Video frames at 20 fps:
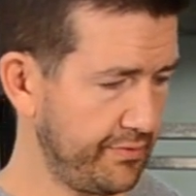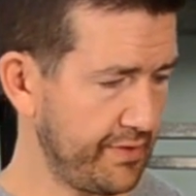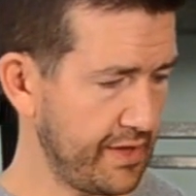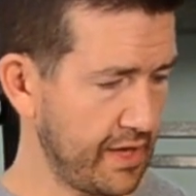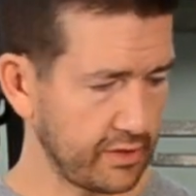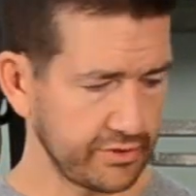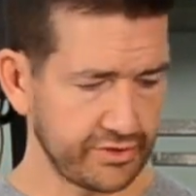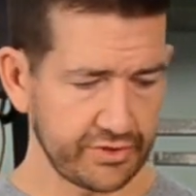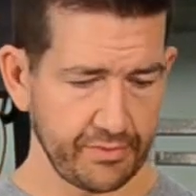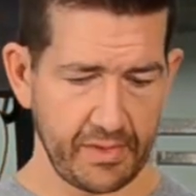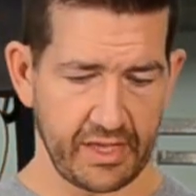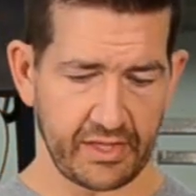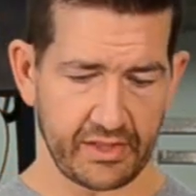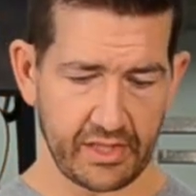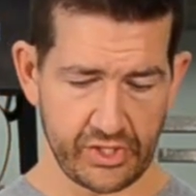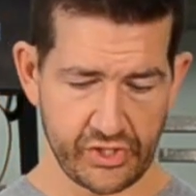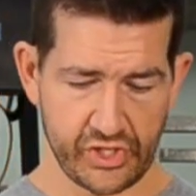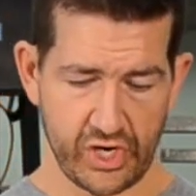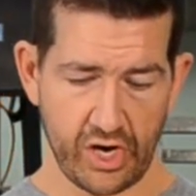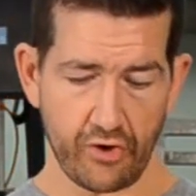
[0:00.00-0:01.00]
They also
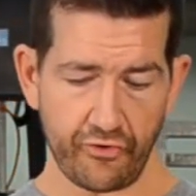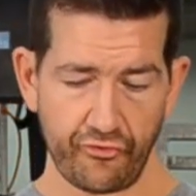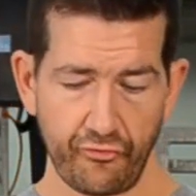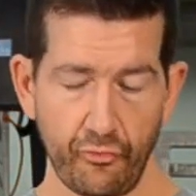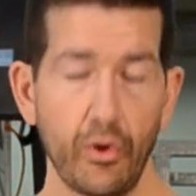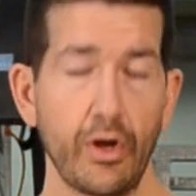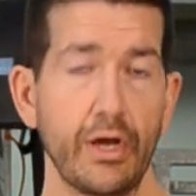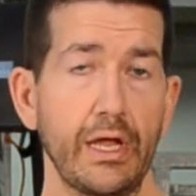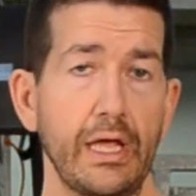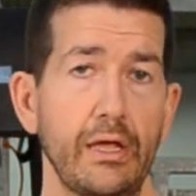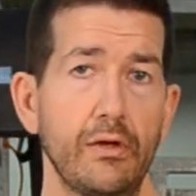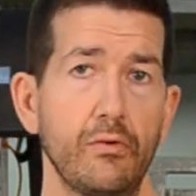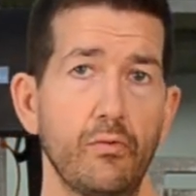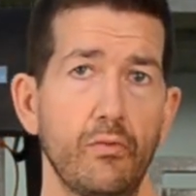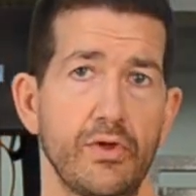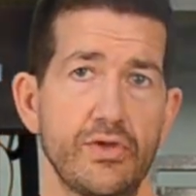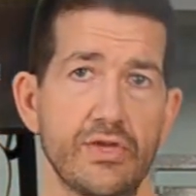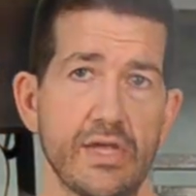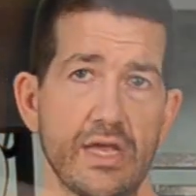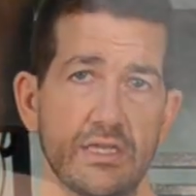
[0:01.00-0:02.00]
make the JR20,
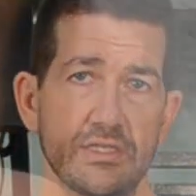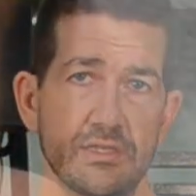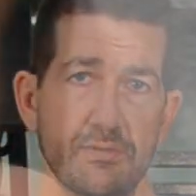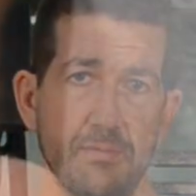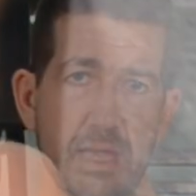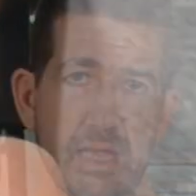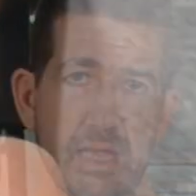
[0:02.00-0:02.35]
which has